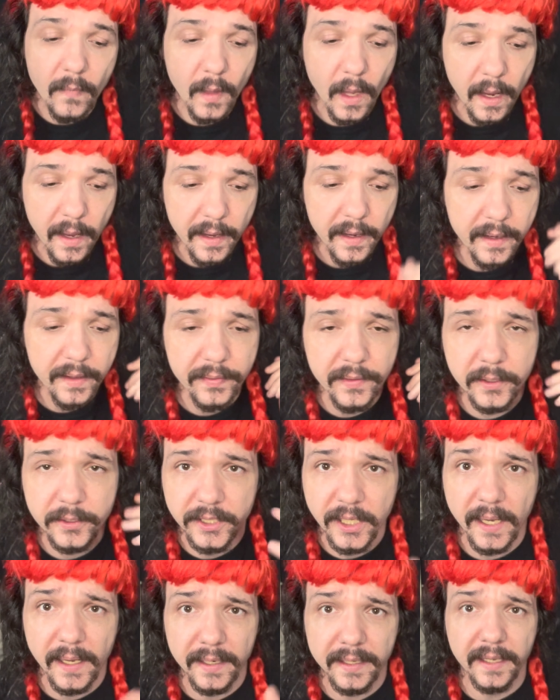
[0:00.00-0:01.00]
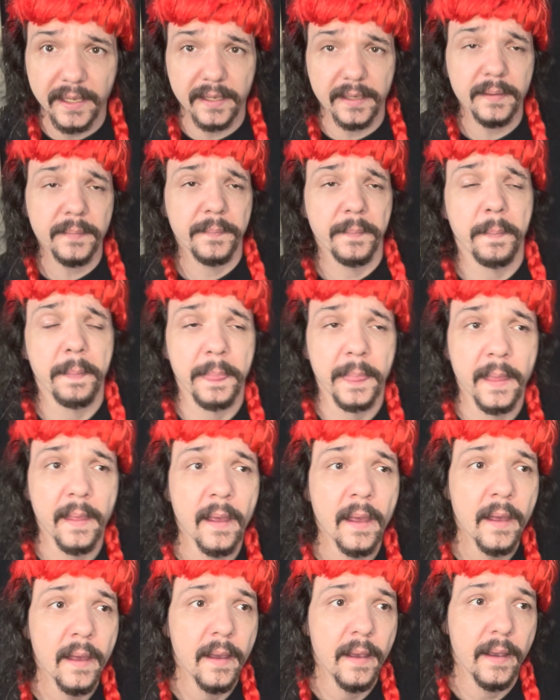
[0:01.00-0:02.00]
And they're talking,
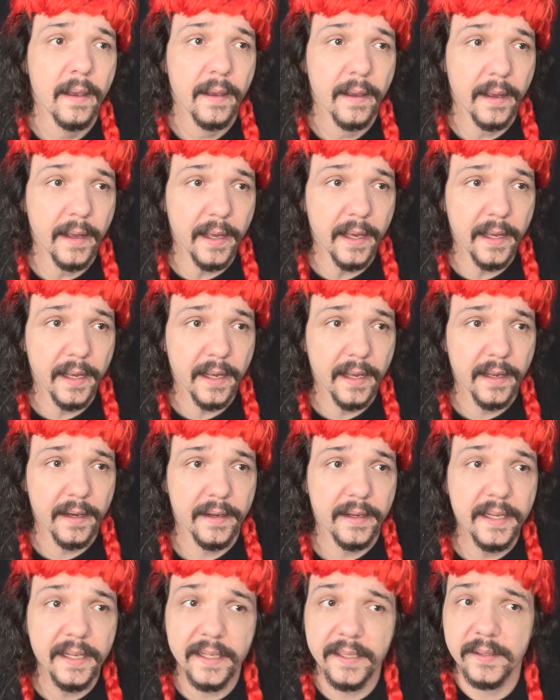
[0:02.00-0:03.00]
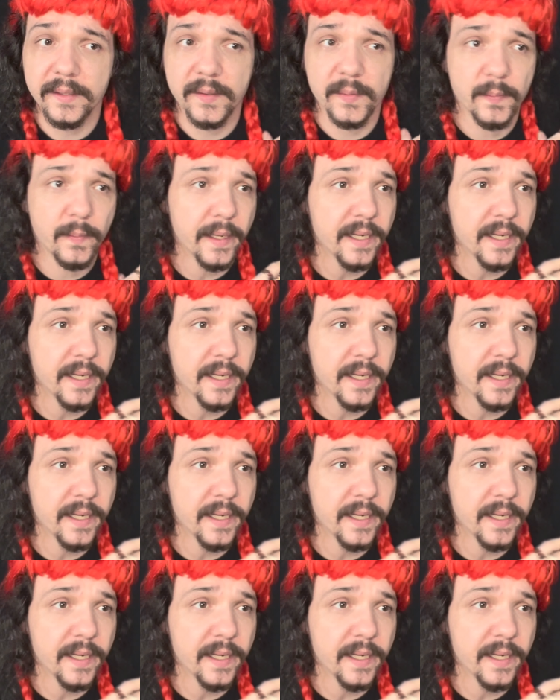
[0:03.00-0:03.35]
and he's